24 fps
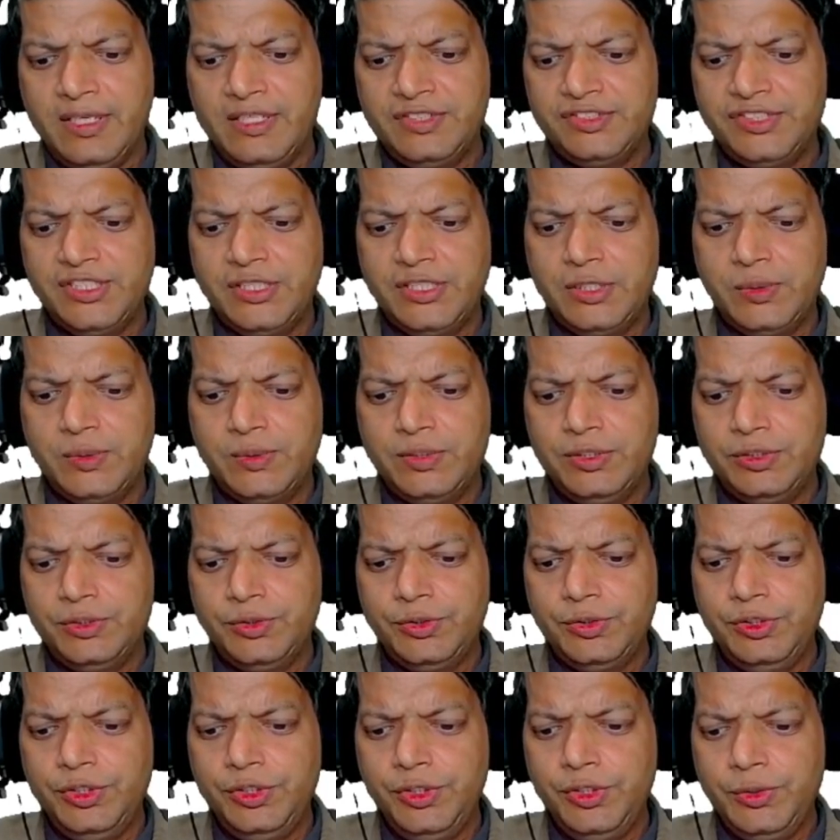is equal
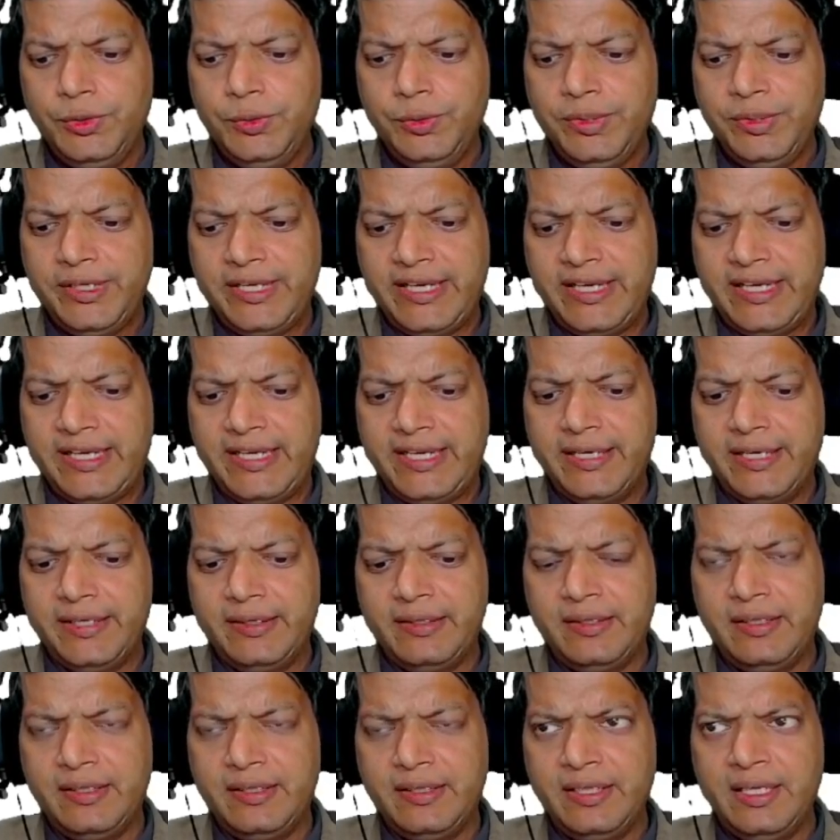to new
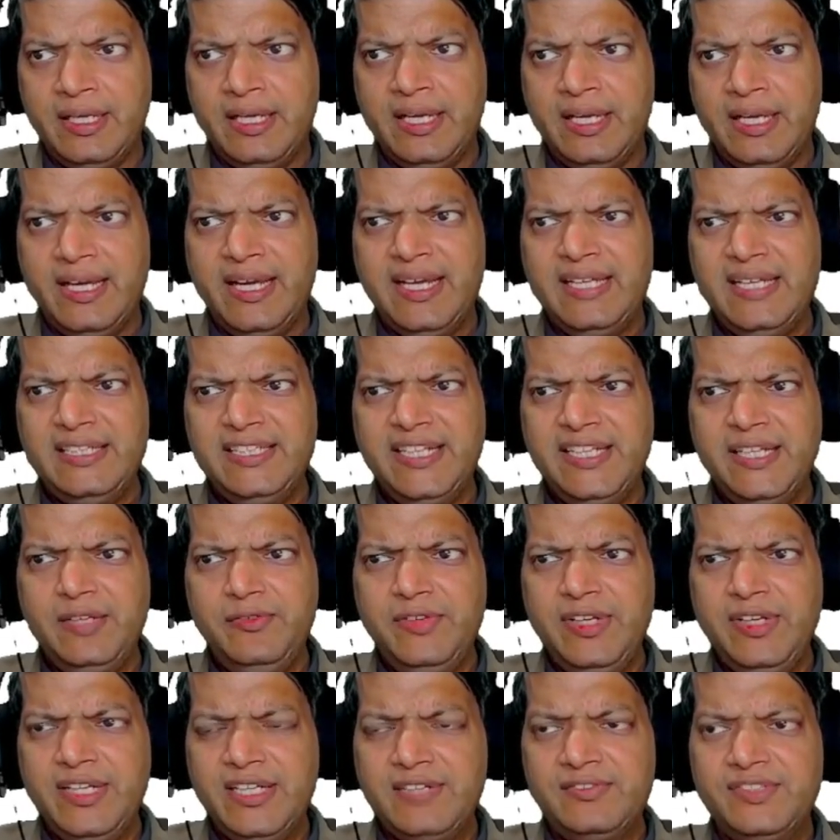char, and then
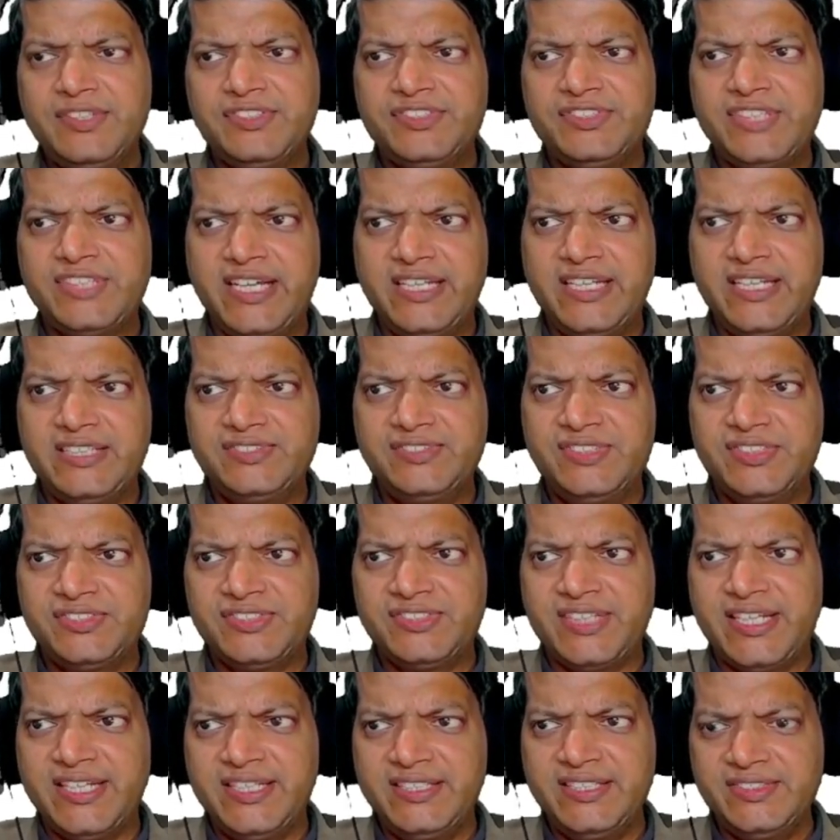we'll give the size. The
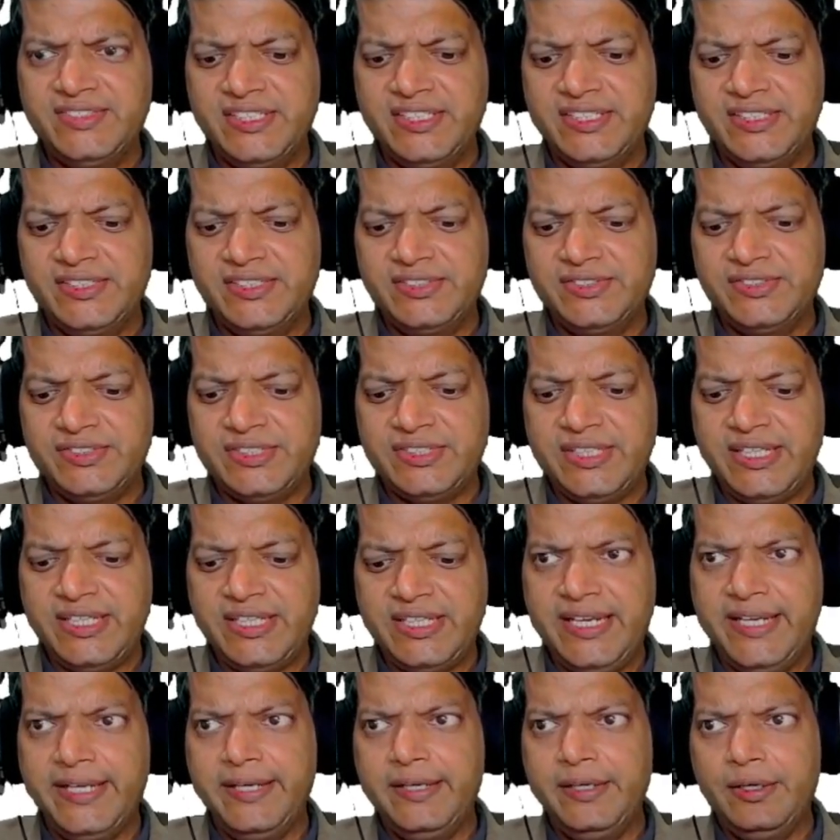size is
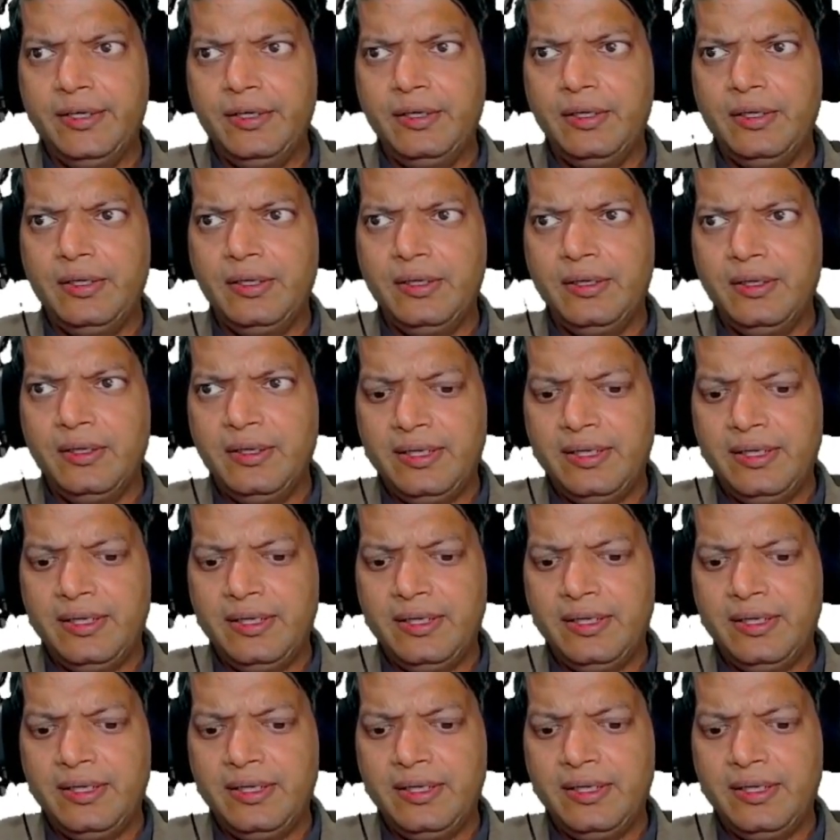n.